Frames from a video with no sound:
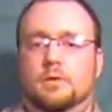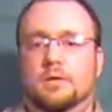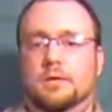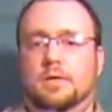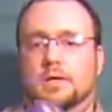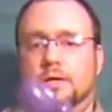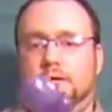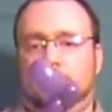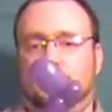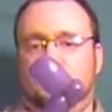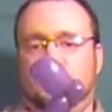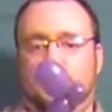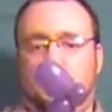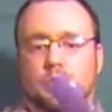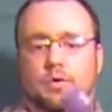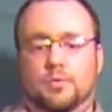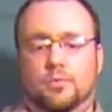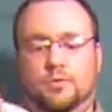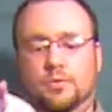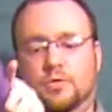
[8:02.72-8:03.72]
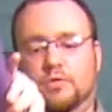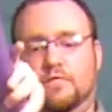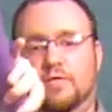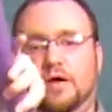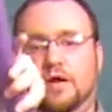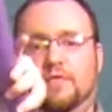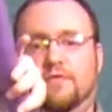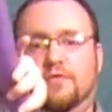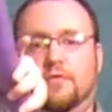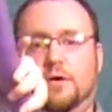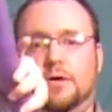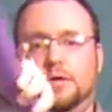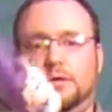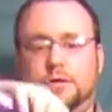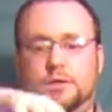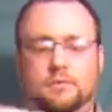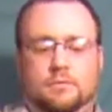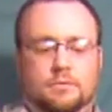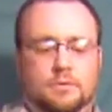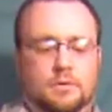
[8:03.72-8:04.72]
into the loop. You've got a foot.
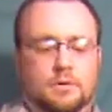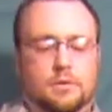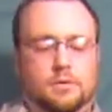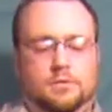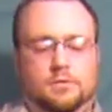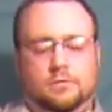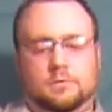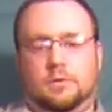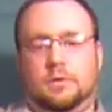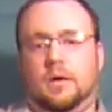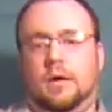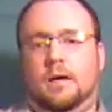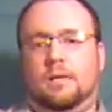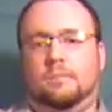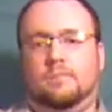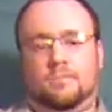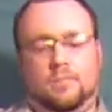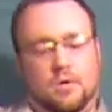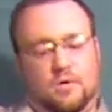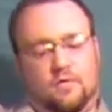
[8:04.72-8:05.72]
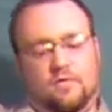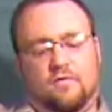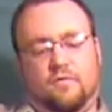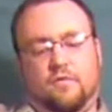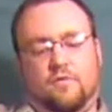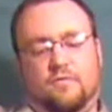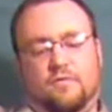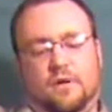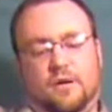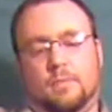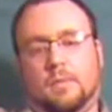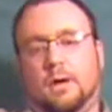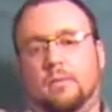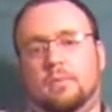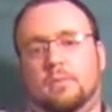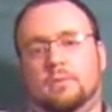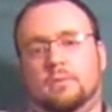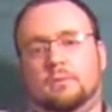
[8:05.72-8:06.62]
Alright, 4-finger bubble,